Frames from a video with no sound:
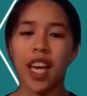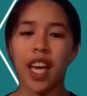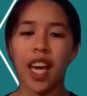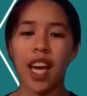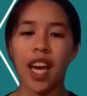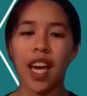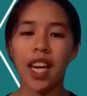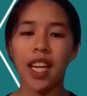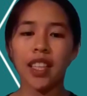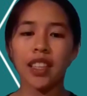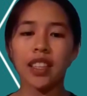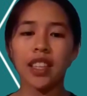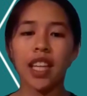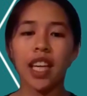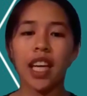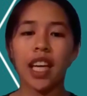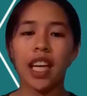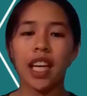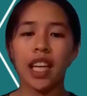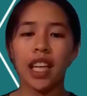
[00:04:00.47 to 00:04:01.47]
And
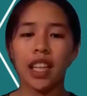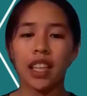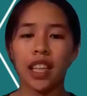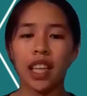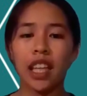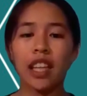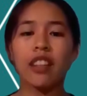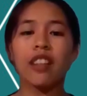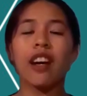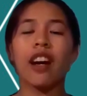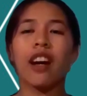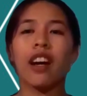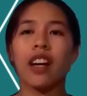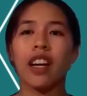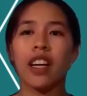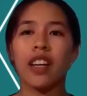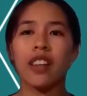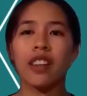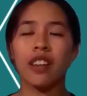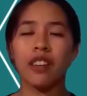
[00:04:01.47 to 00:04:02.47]
here
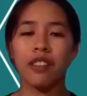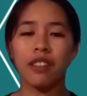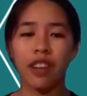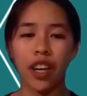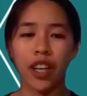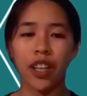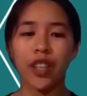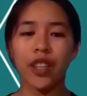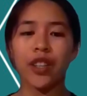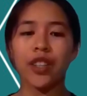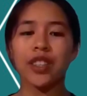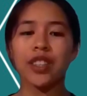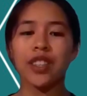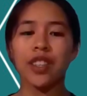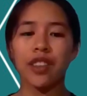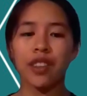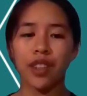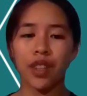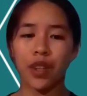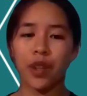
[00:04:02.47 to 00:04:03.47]
are the various
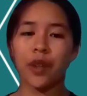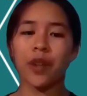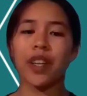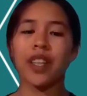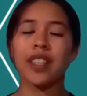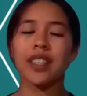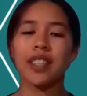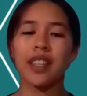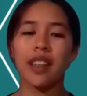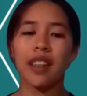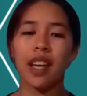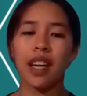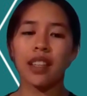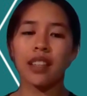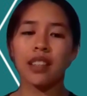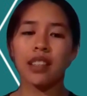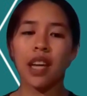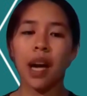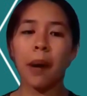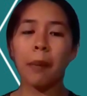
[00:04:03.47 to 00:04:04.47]
theories that
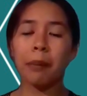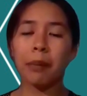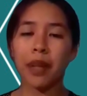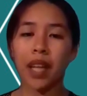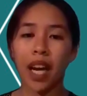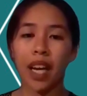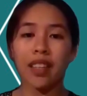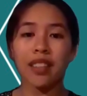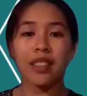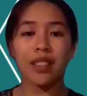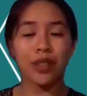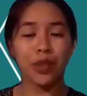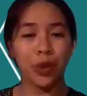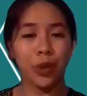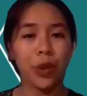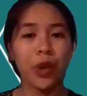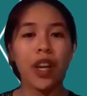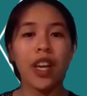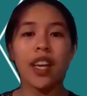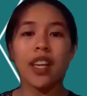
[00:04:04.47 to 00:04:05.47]
applies
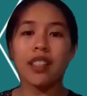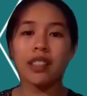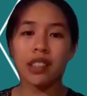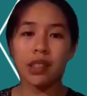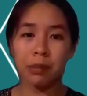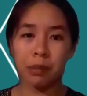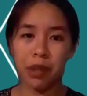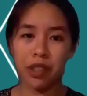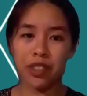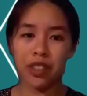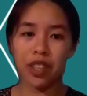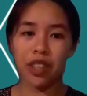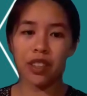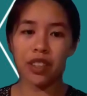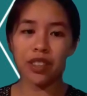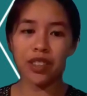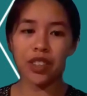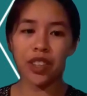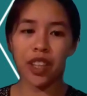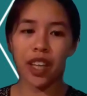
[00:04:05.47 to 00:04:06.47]
to special
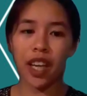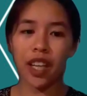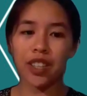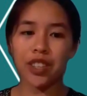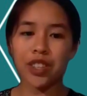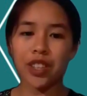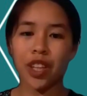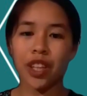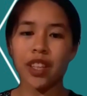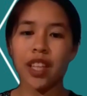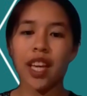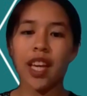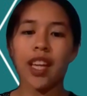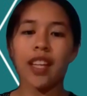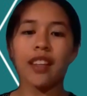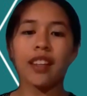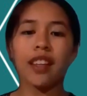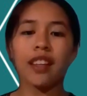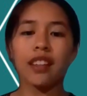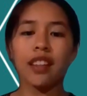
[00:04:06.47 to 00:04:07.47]
education
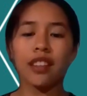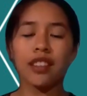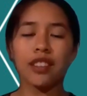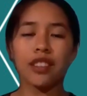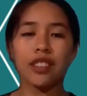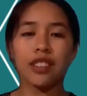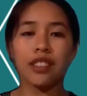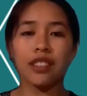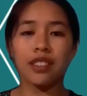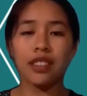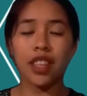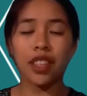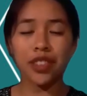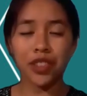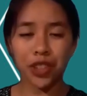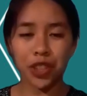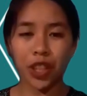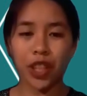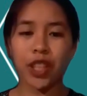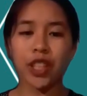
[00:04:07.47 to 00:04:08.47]
that the
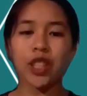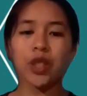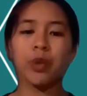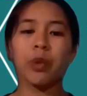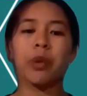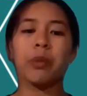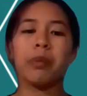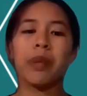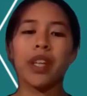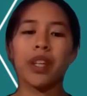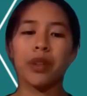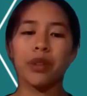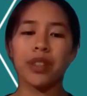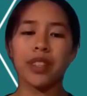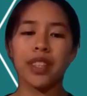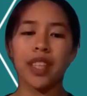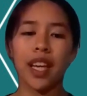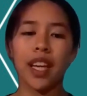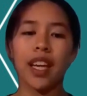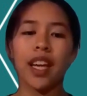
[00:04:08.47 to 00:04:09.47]
teachers will be
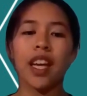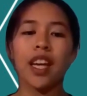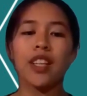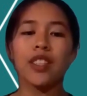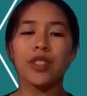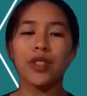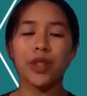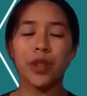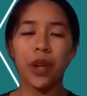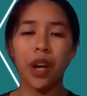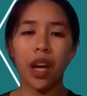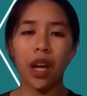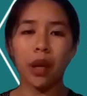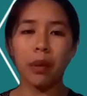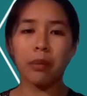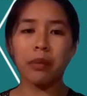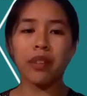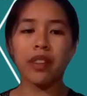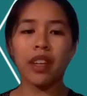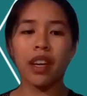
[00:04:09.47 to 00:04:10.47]
using to
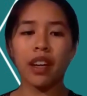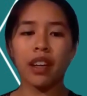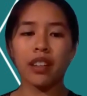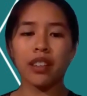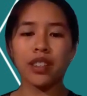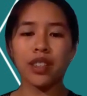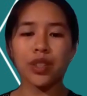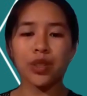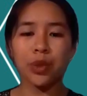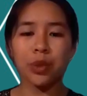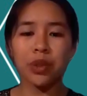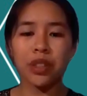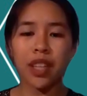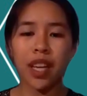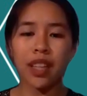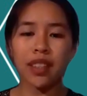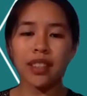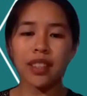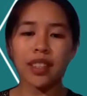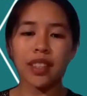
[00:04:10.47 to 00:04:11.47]
help their
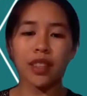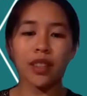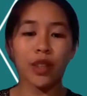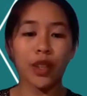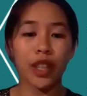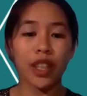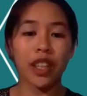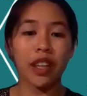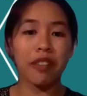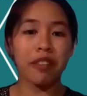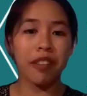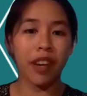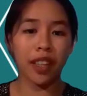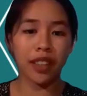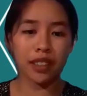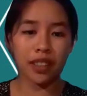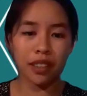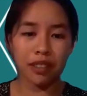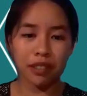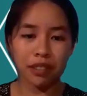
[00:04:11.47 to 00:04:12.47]
students learn
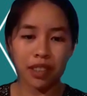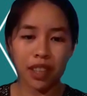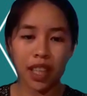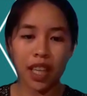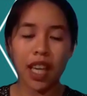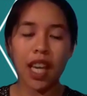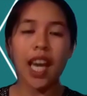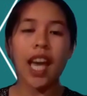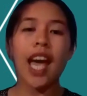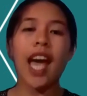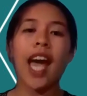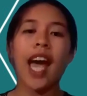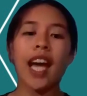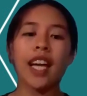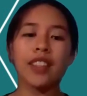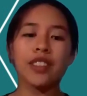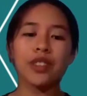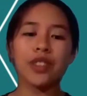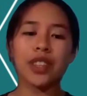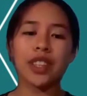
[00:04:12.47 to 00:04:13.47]
effectively
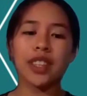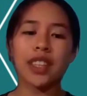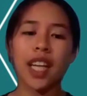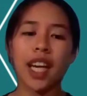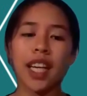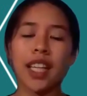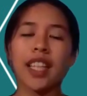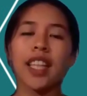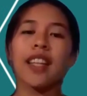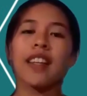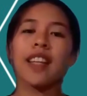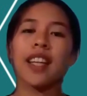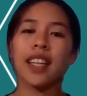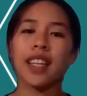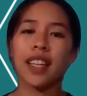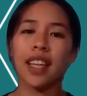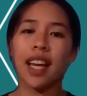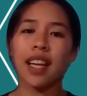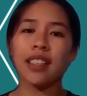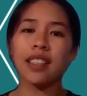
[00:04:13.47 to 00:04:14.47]
and retain in the
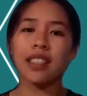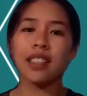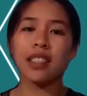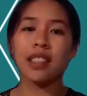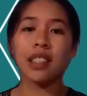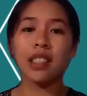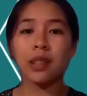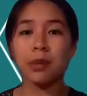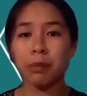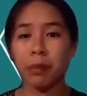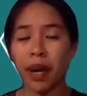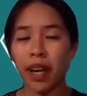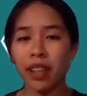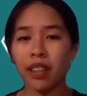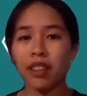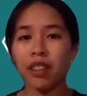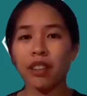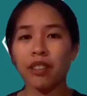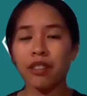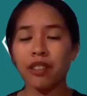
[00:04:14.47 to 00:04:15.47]
class
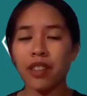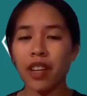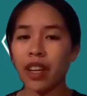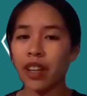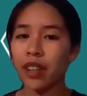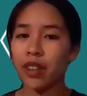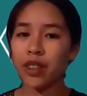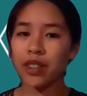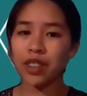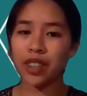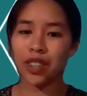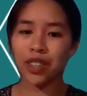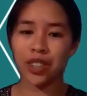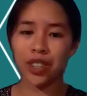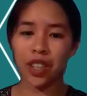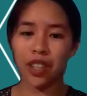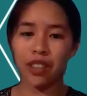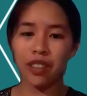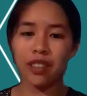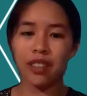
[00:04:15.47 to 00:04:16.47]
despite of their
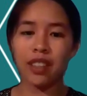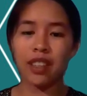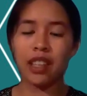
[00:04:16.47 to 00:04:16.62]
condition.